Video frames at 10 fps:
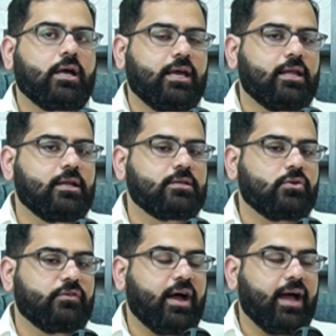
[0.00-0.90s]
in
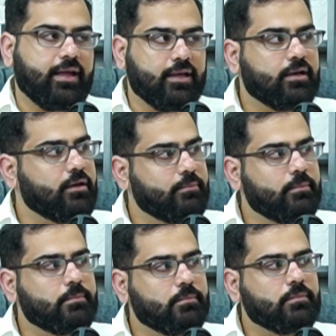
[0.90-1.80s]
sort of high
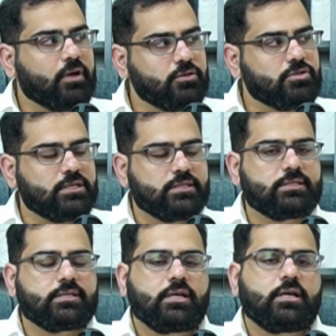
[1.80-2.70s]
income
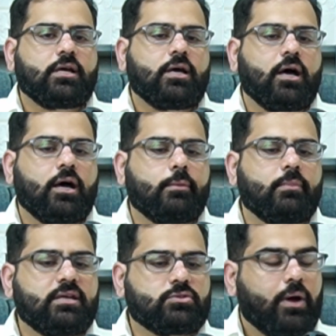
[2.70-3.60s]
countries
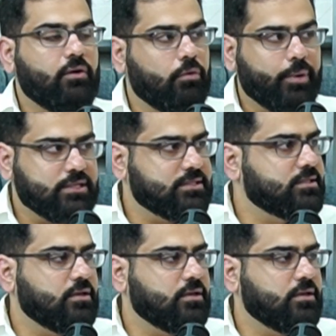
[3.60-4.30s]
is quite robust.